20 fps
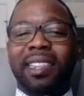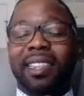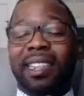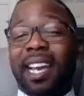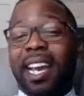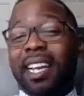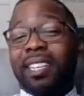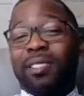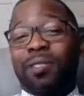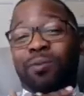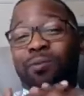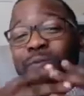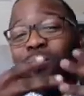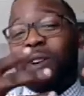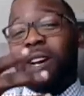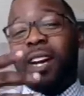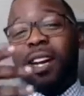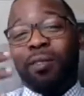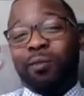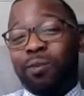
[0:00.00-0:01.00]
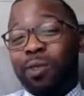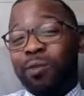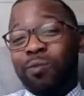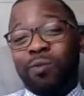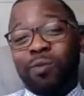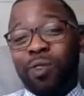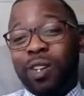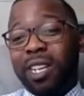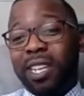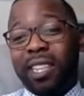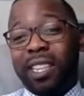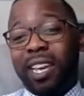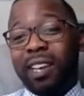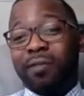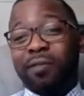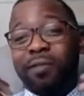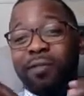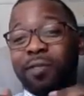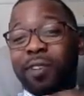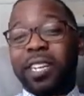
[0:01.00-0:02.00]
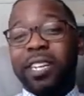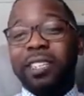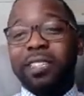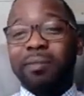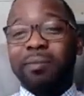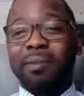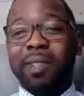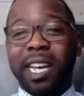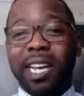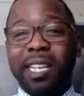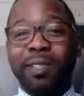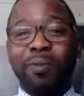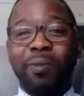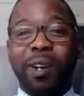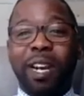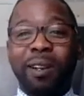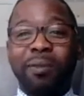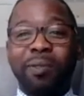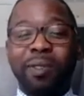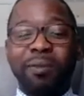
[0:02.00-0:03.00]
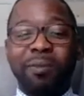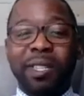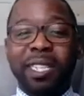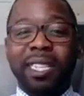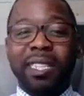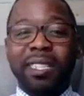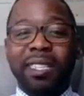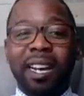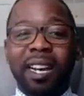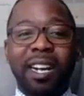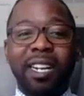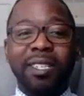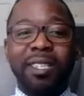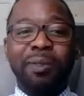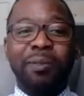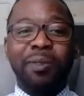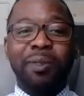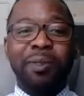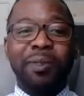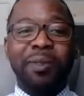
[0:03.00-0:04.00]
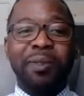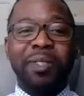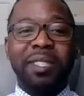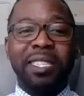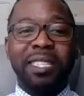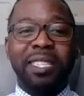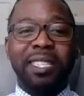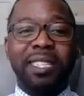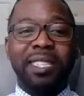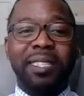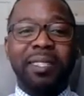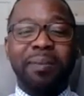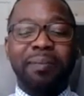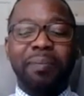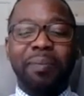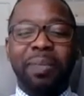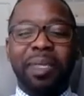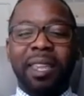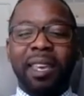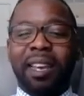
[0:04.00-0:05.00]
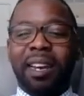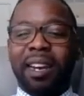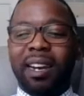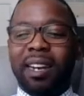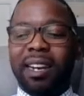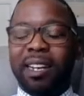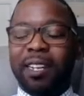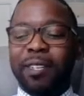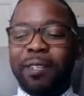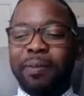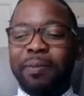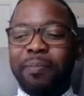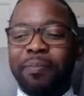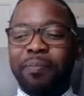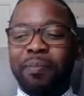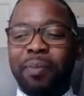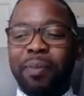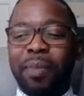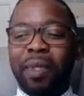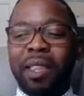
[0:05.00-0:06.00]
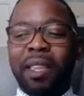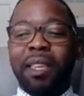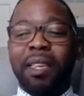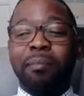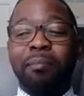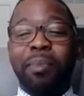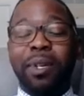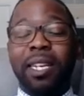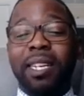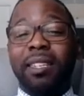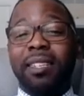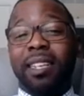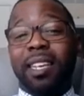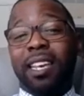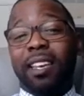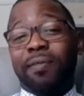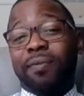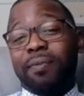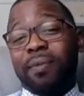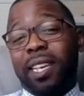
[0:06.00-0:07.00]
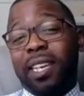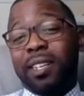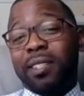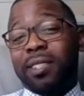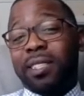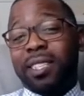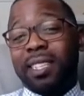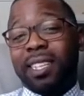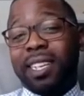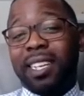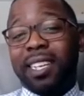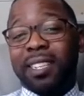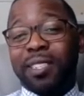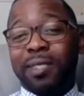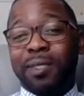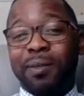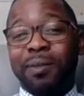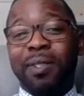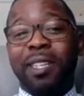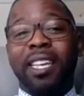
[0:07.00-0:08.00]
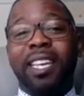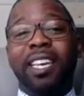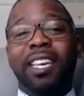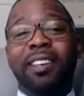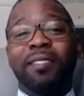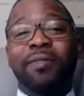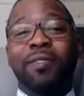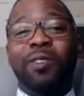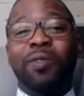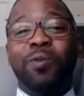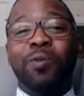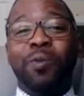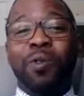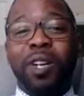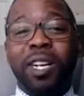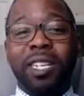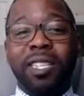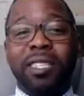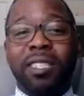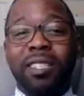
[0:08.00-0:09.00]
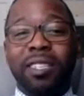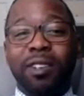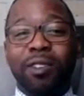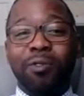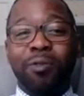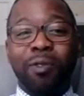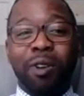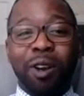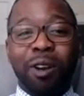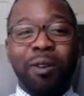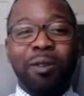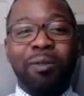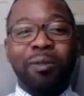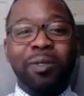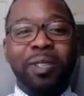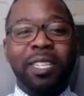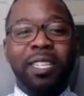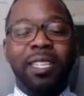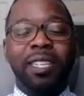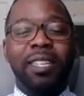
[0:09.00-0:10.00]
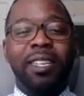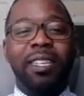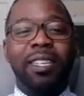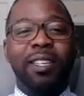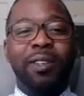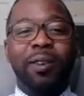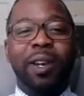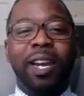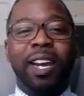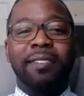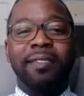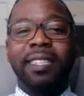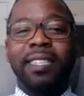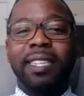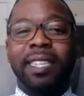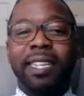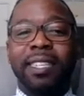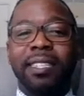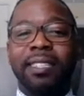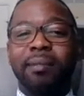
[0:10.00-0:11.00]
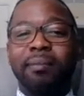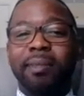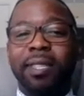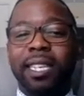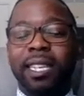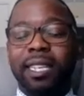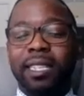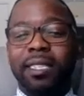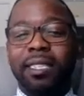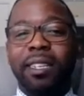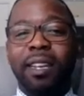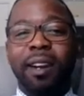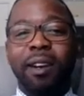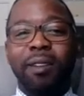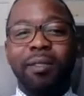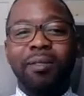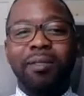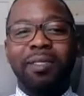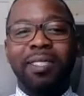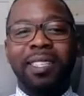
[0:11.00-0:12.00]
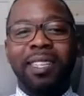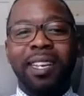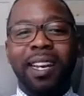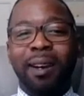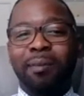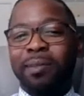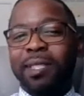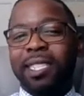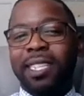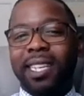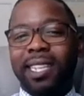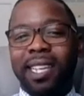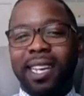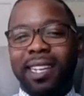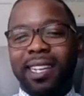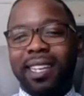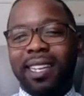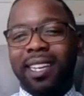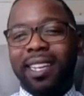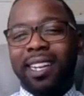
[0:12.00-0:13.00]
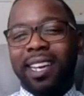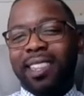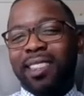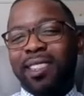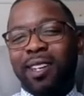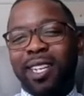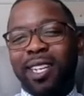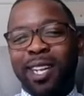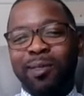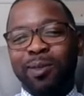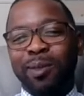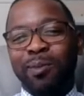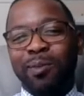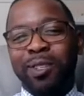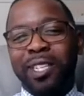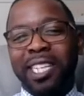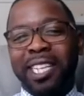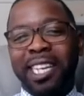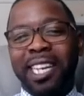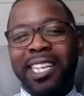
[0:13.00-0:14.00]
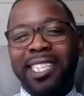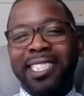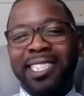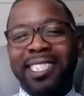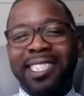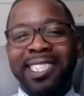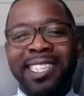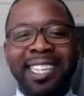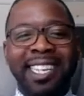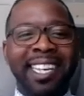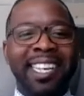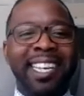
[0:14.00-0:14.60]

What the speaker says: That's why we wanted that freedom. That's why we went into entrepreneurship. But here's the deal. If you want to grow, you have to let some things go. I'm going to say that again. I thought that was pretty catchy.